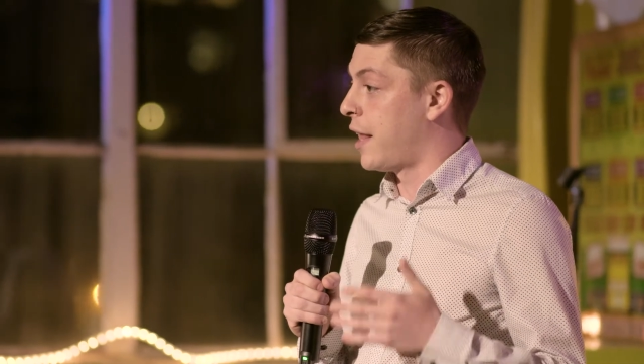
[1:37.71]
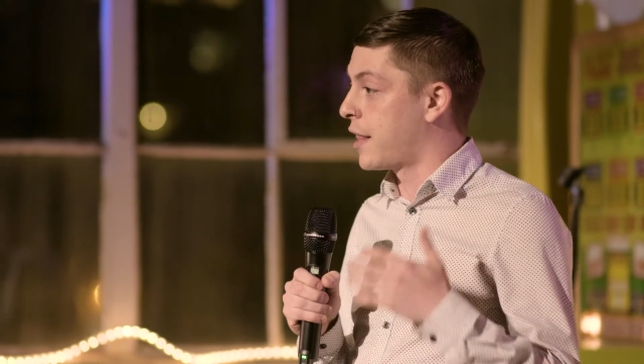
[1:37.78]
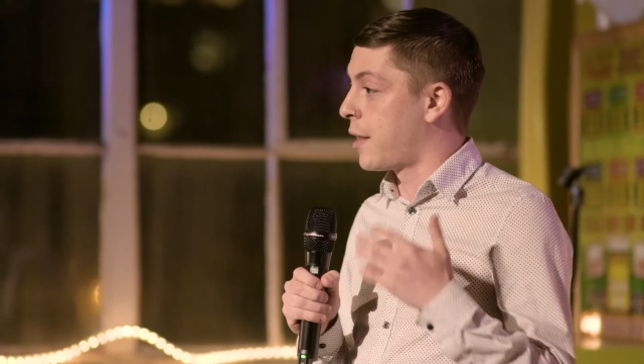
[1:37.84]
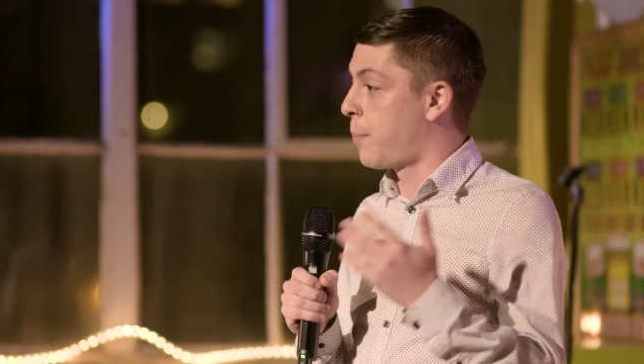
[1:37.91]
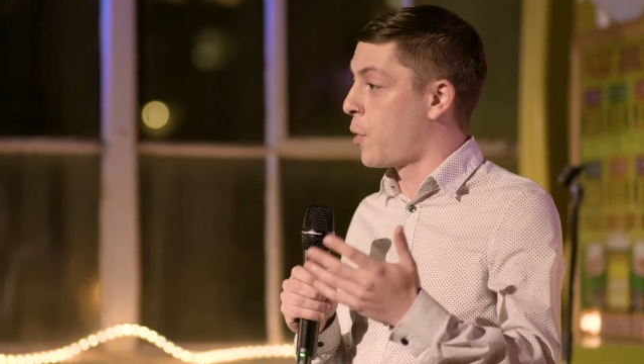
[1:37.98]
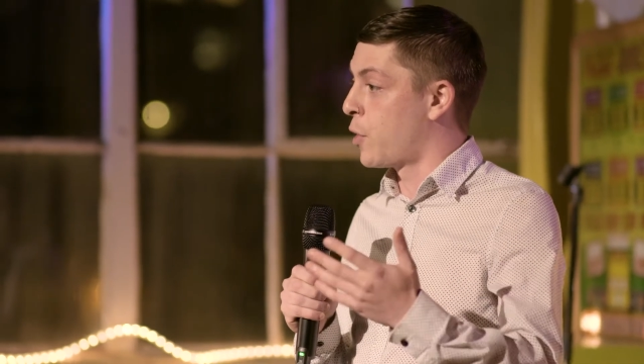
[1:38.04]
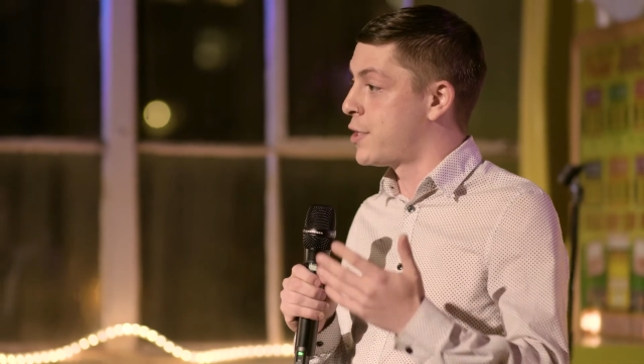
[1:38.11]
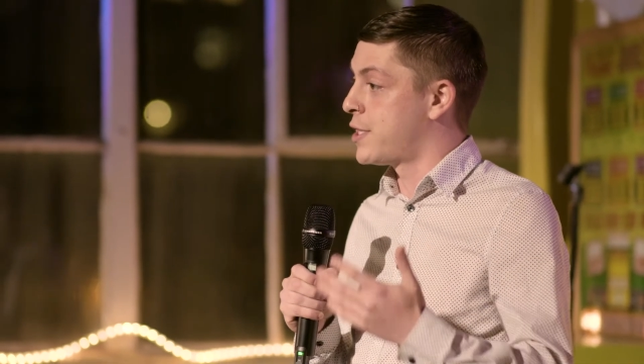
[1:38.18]
like the
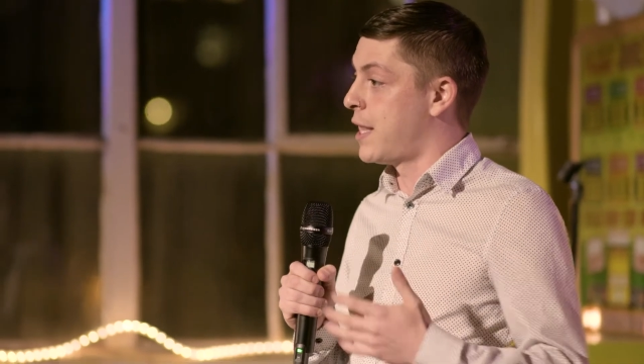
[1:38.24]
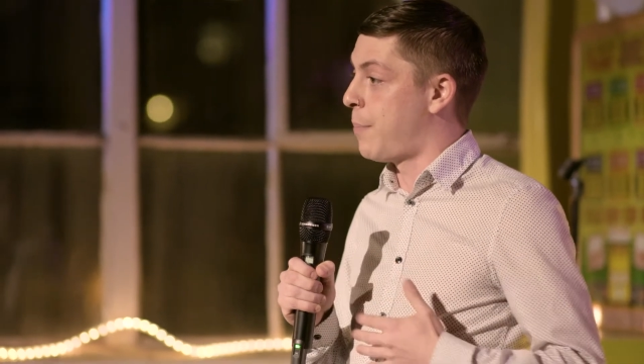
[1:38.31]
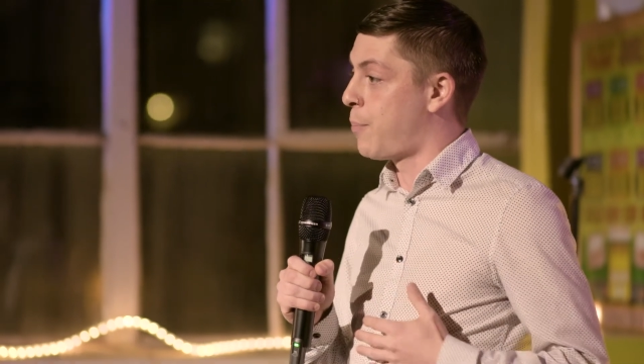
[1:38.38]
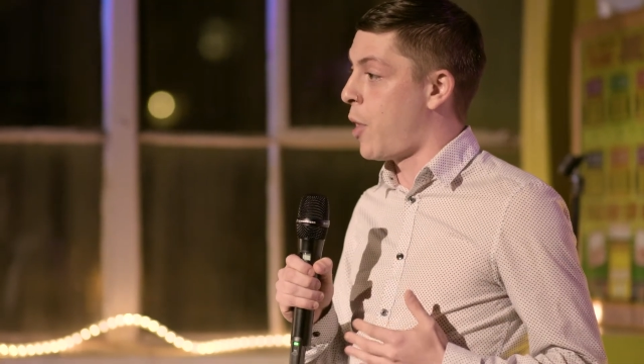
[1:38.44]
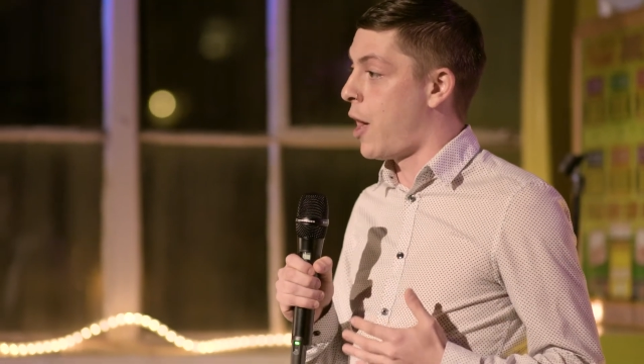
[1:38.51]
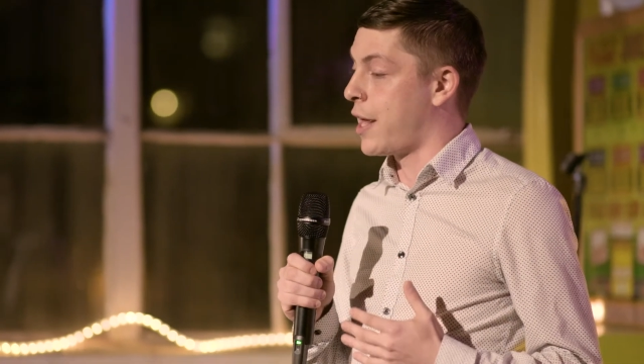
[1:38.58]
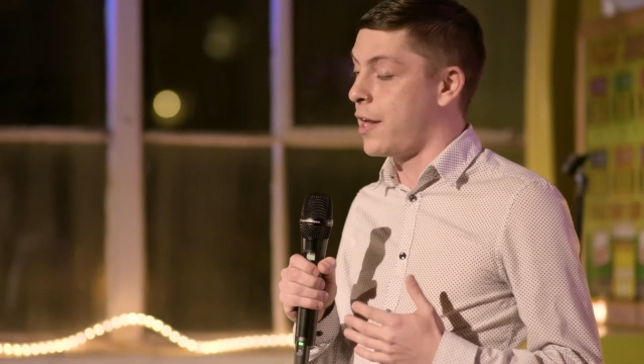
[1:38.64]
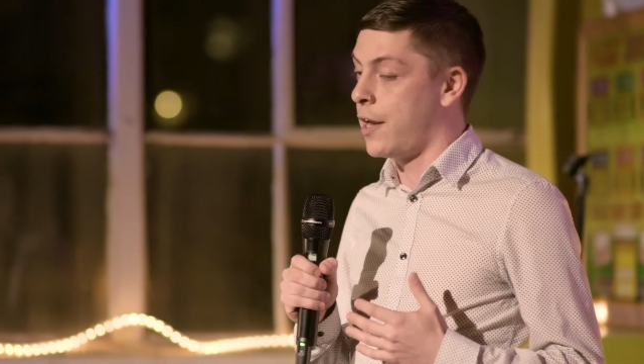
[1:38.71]
person that
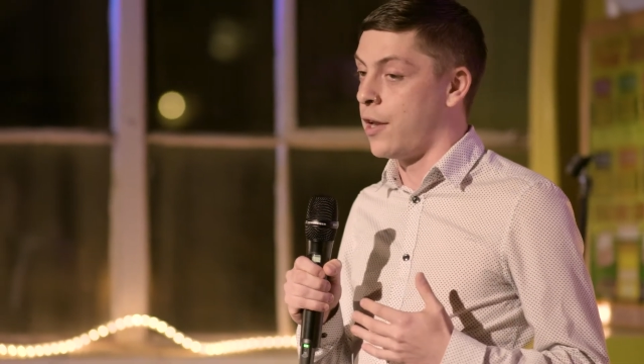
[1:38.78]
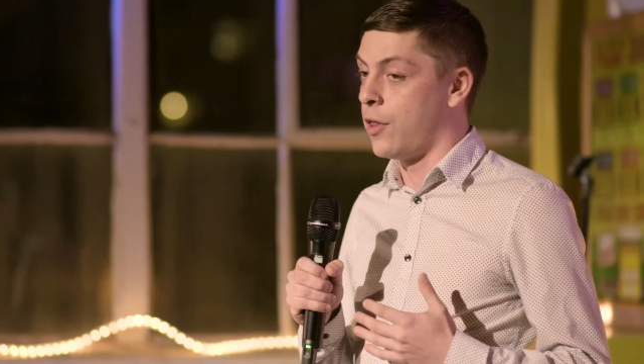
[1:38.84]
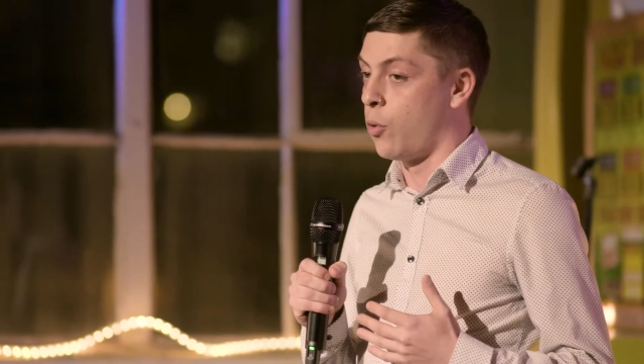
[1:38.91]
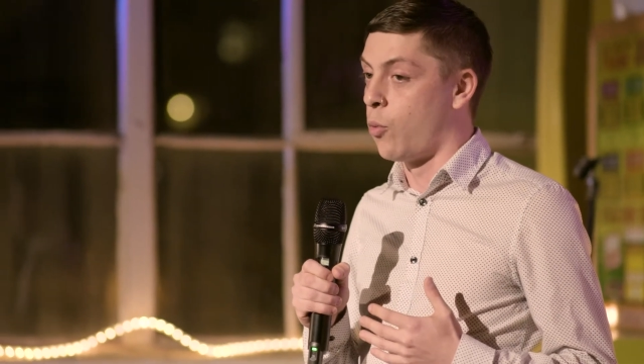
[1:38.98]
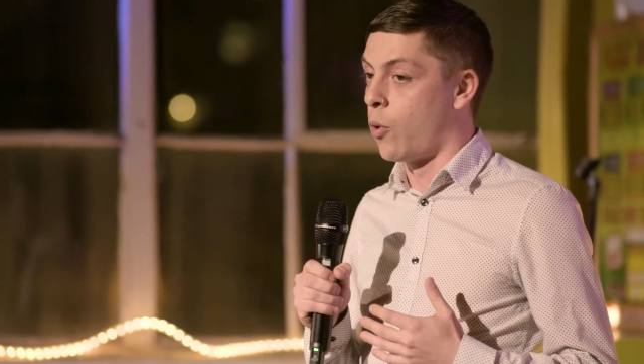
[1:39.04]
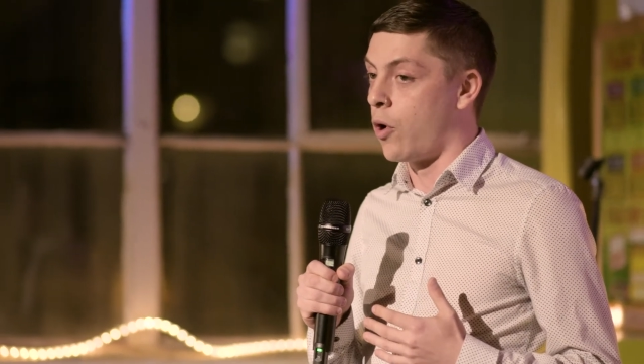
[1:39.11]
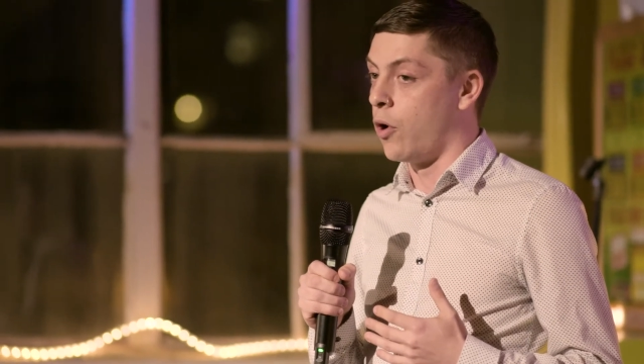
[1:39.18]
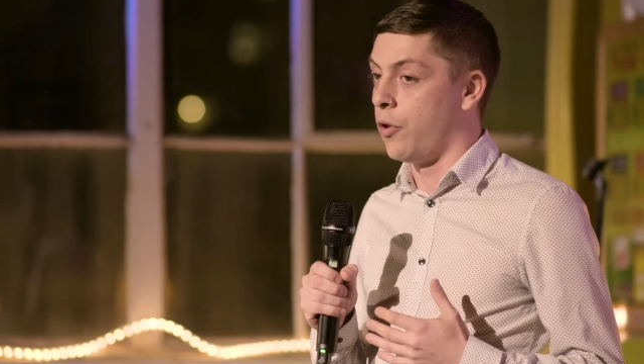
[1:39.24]
brought you into the
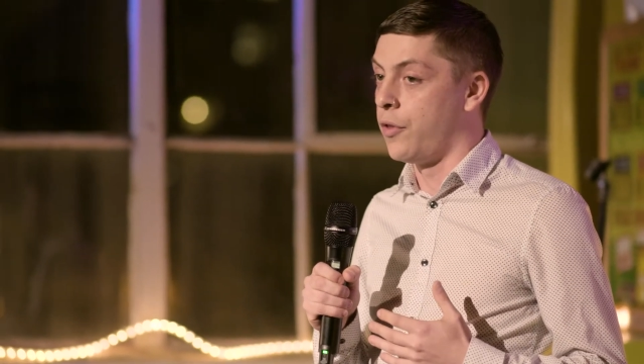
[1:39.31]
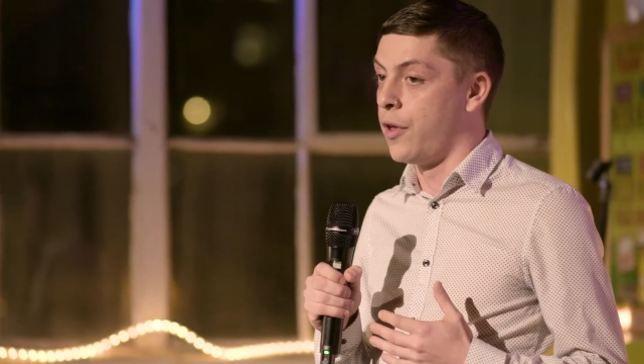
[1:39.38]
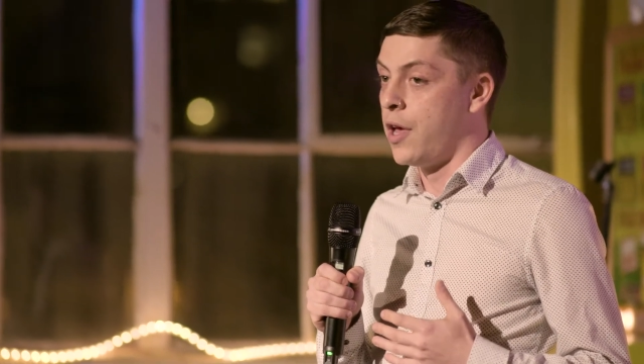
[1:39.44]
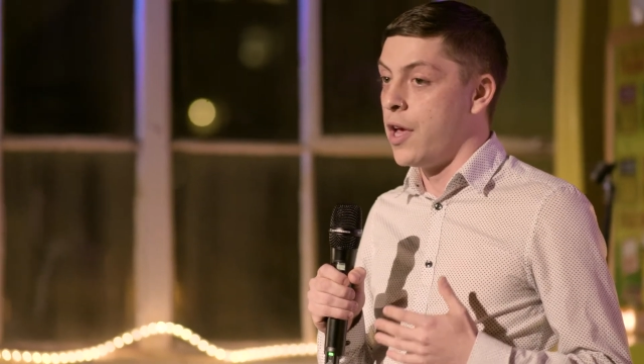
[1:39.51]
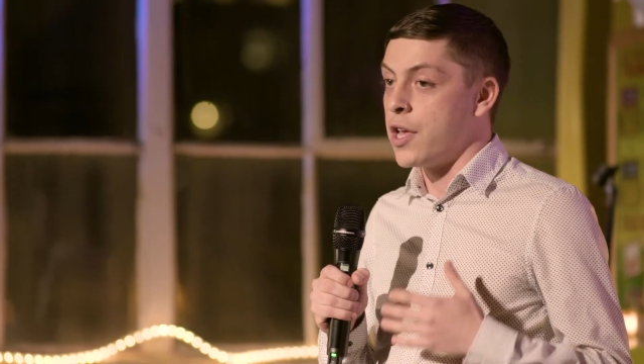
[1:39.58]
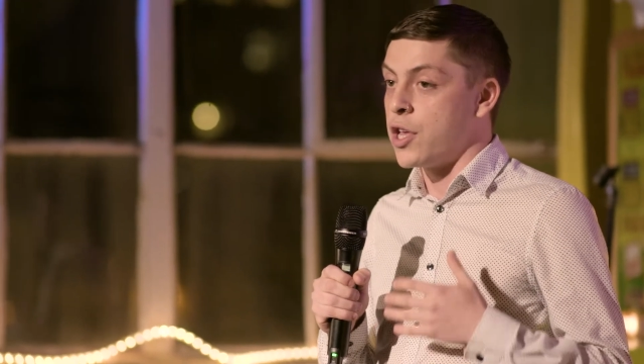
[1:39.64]
world,